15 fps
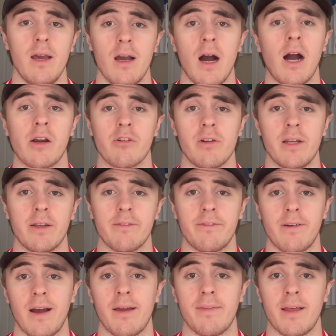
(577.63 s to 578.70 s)
Hungary can
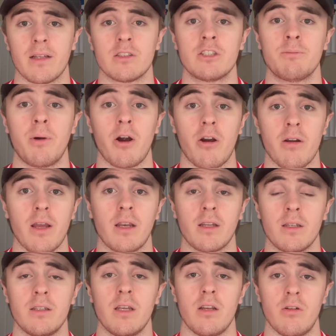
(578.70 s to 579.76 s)
find that spark and
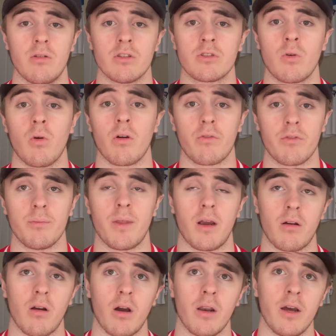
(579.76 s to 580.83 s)
continue to score from
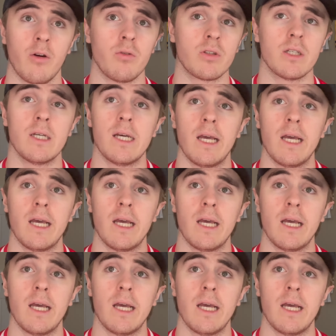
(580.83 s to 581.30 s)
there on out.